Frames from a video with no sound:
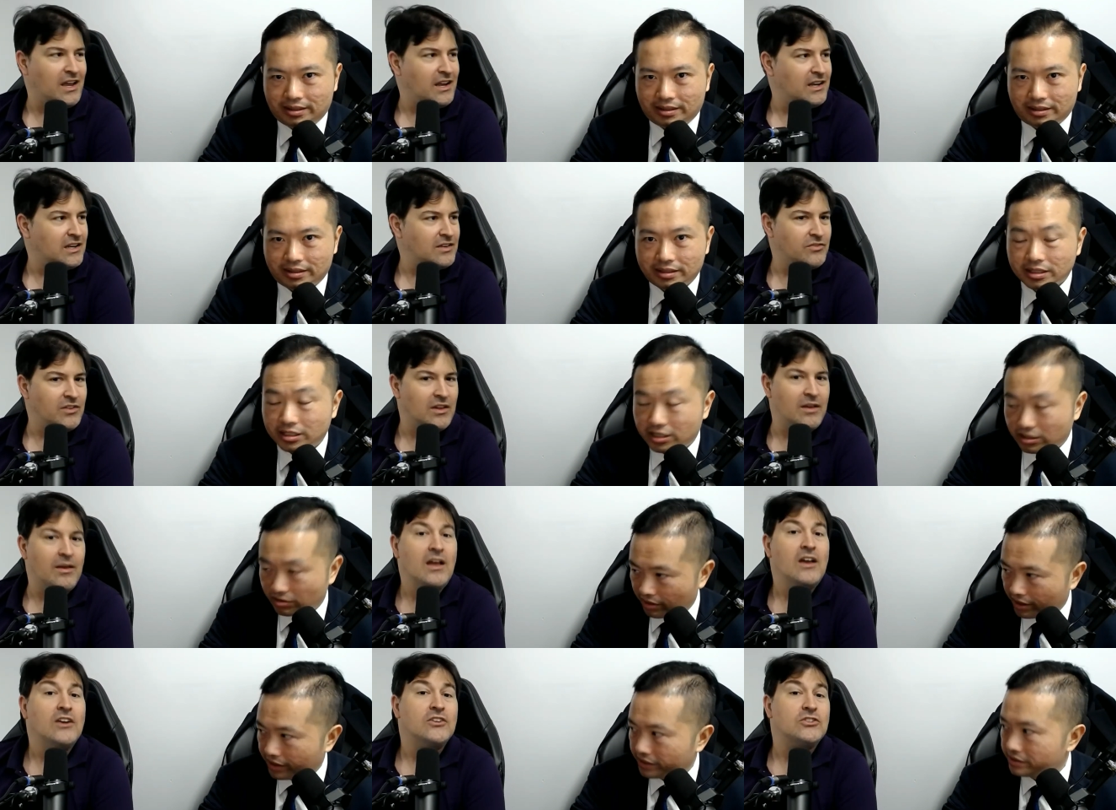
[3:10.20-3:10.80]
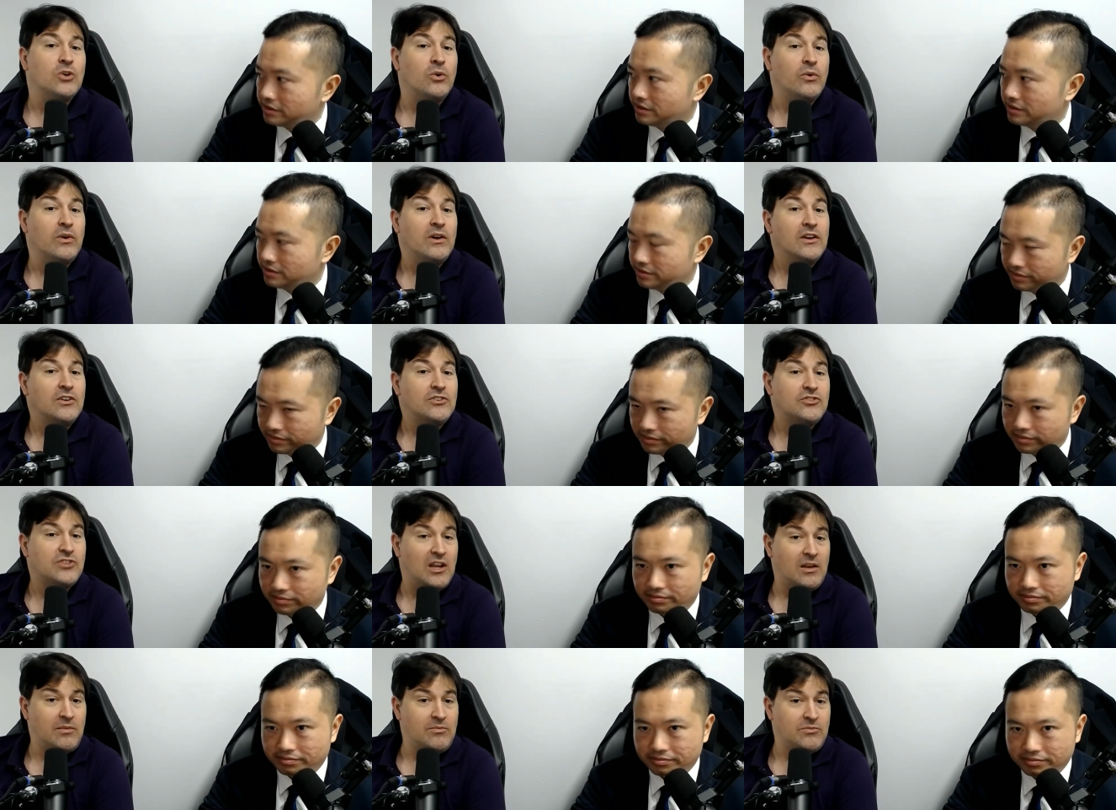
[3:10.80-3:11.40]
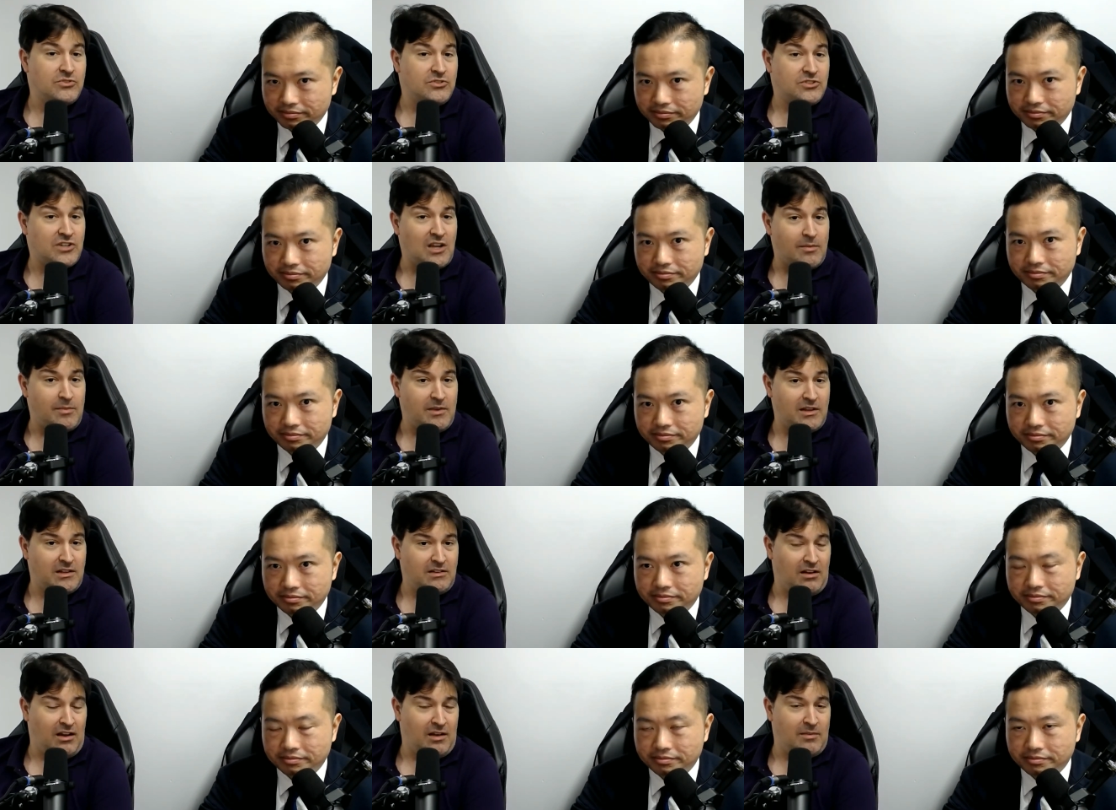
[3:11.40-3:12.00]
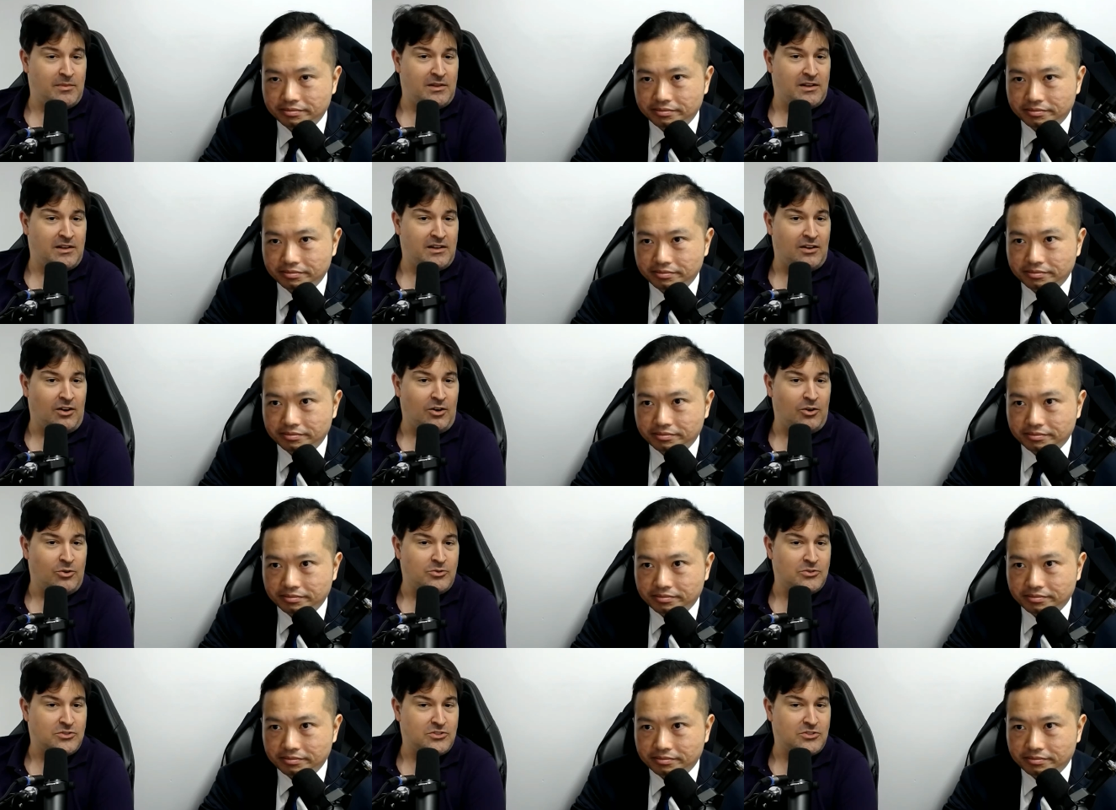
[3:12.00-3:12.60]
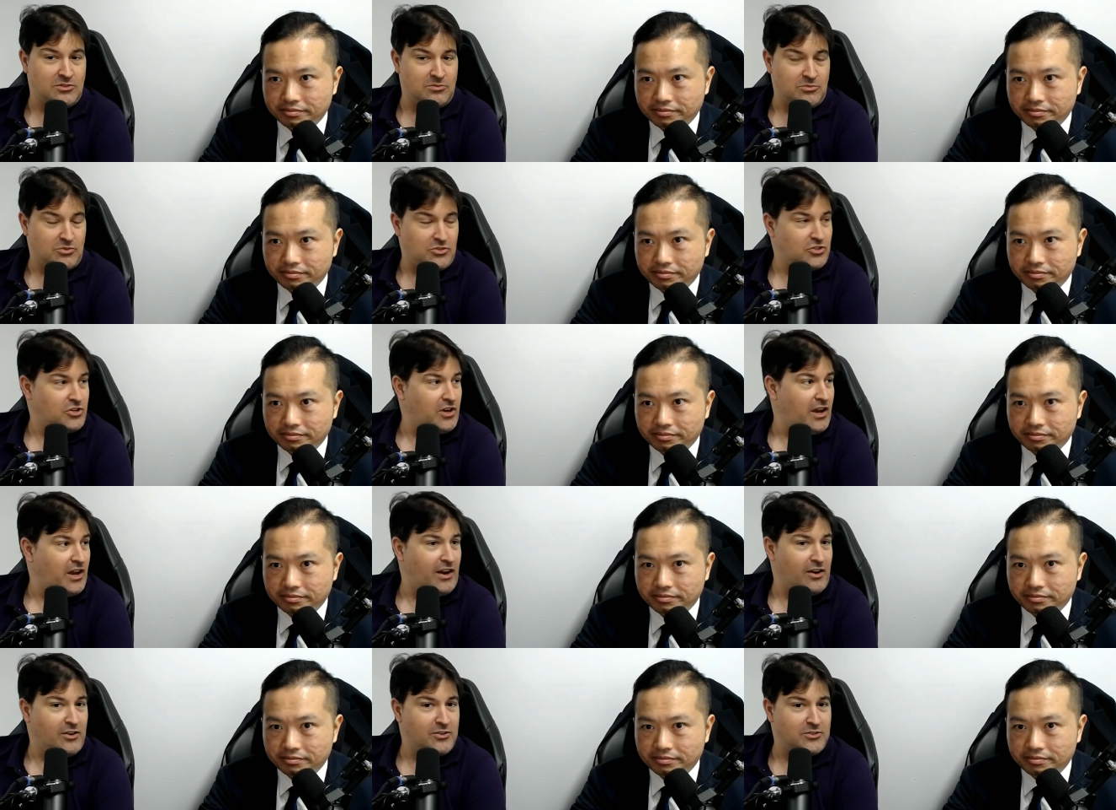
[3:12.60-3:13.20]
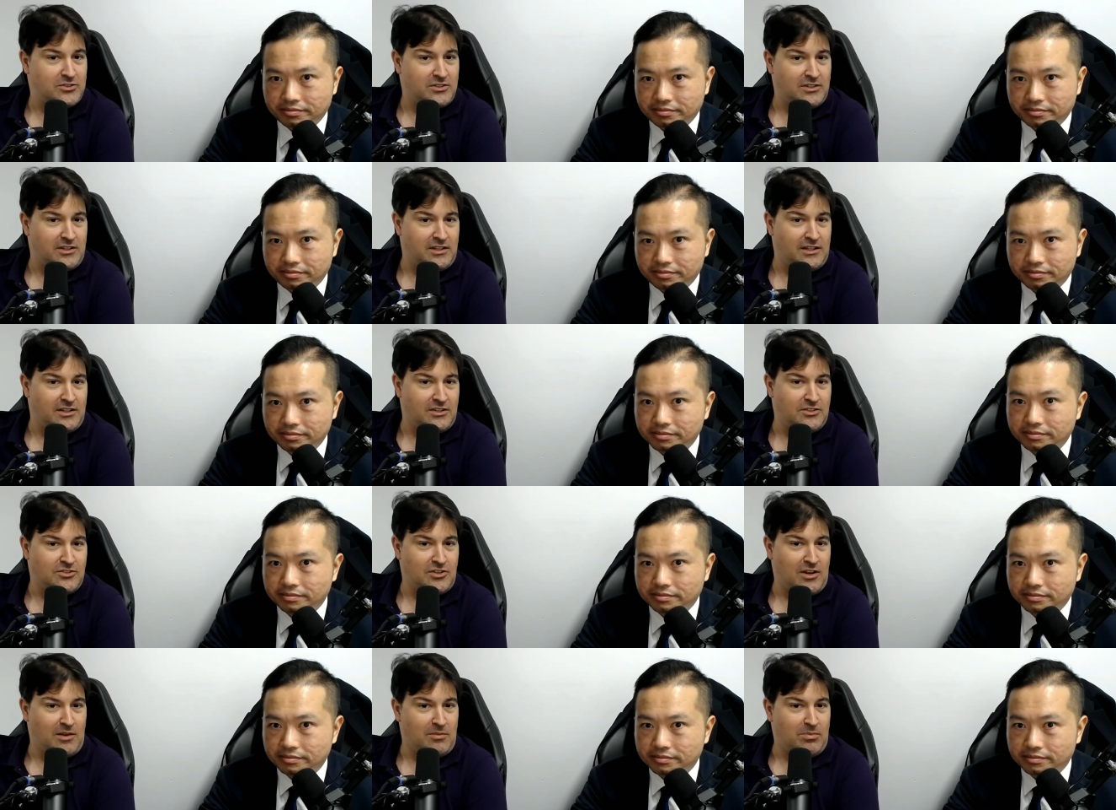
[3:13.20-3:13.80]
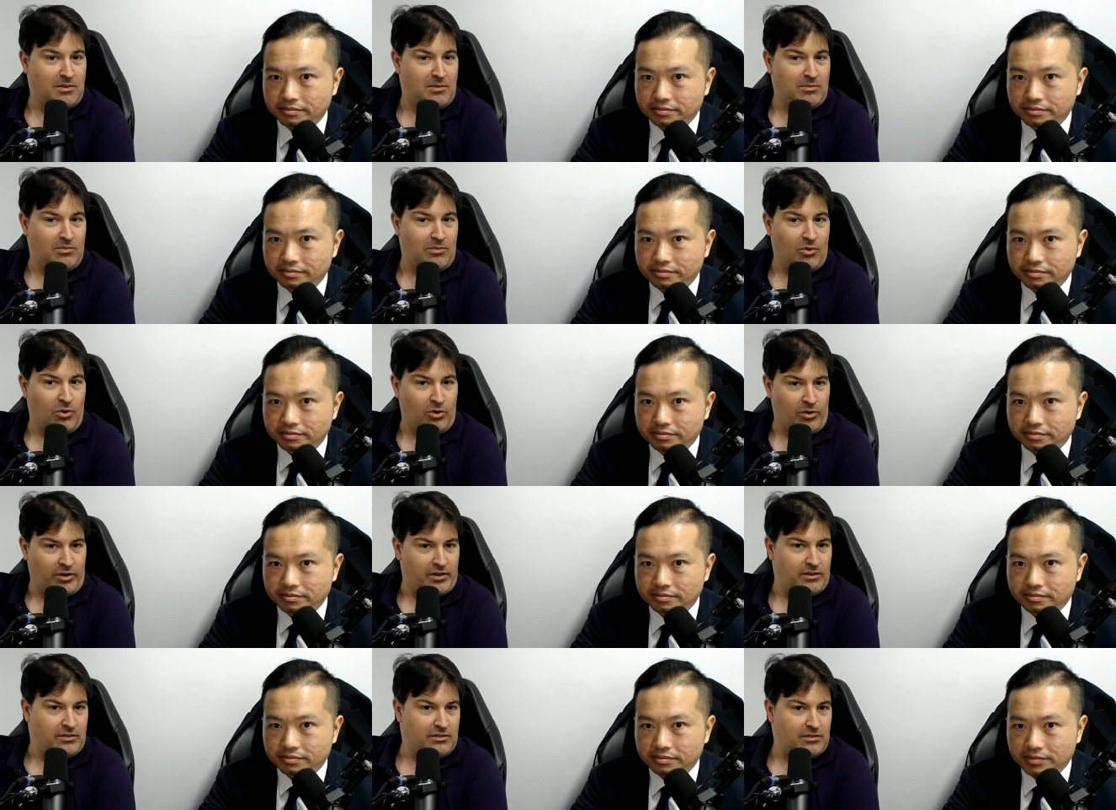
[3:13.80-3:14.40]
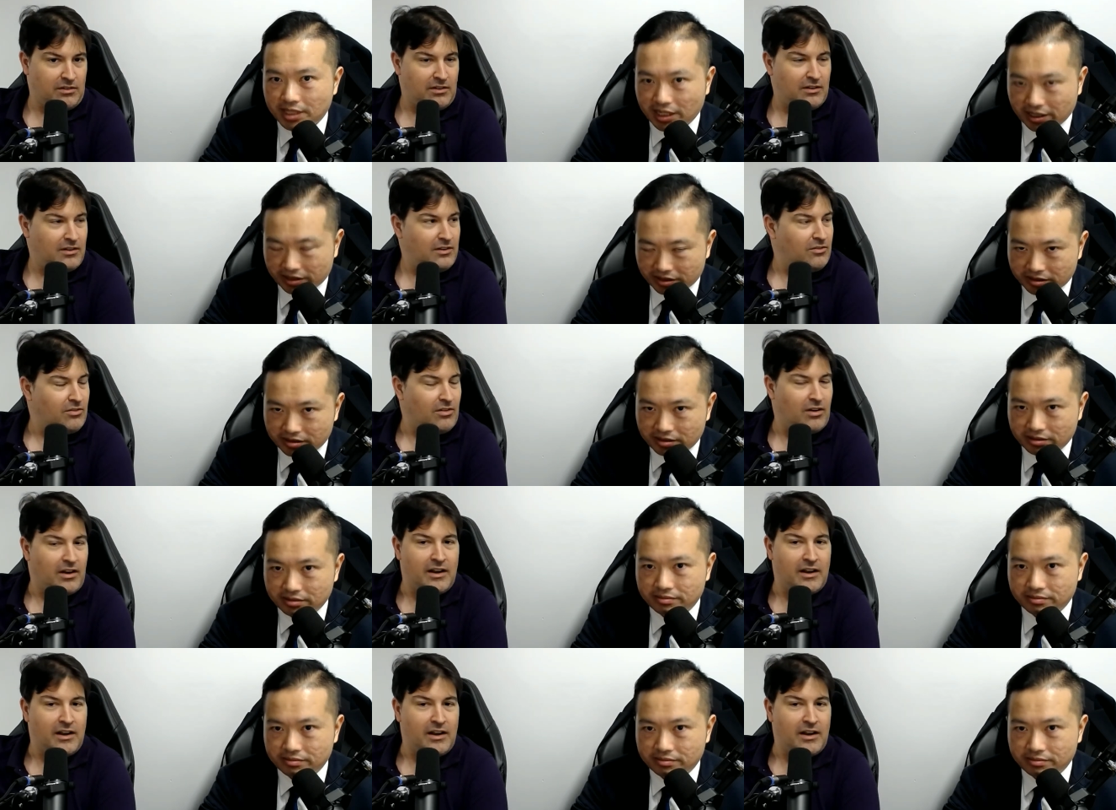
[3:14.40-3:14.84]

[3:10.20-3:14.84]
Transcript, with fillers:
Speaker 1: of the. correct. So J, Jamie Dimon owns some shares in J.P. Morgan. Yes. Right.